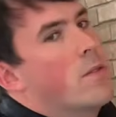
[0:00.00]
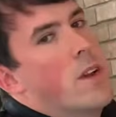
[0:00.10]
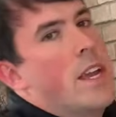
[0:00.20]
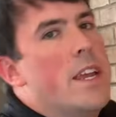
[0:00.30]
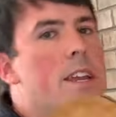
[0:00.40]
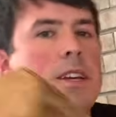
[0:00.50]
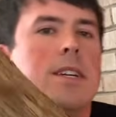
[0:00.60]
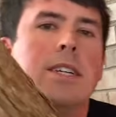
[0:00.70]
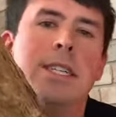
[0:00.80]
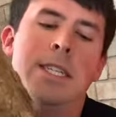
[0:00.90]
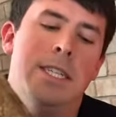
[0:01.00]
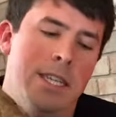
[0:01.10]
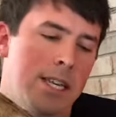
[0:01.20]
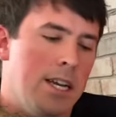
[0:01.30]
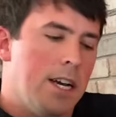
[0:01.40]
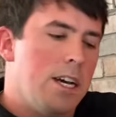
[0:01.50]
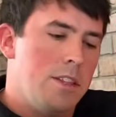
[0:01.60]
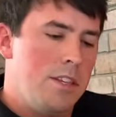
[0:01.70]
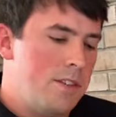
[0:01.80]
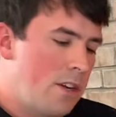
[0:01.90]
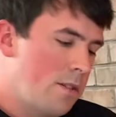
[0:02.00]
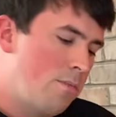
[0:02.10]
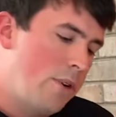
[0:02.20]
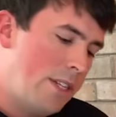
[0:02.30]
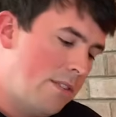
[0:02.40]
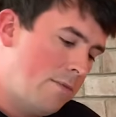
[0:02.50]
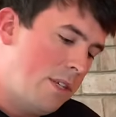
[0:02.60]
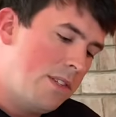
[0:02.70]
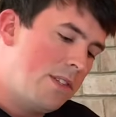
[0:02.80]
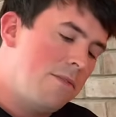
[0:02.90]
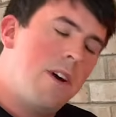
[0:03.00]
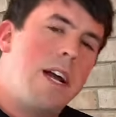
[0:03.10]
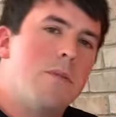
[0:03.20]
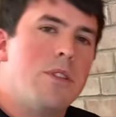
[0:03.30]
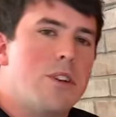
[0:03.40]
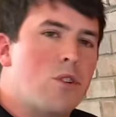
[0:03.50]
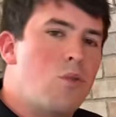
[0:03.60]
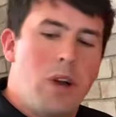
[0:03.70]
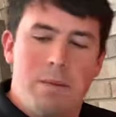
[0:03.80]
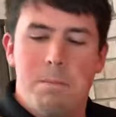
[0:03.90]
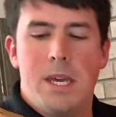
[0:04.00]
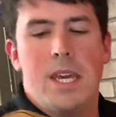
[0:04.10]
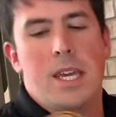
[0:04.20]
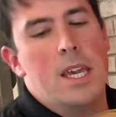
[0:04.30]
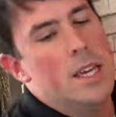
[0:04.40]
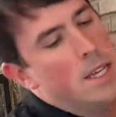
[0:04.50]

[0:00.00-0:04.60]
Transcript: right here. These are impressive pieces of firewood. They're quite big.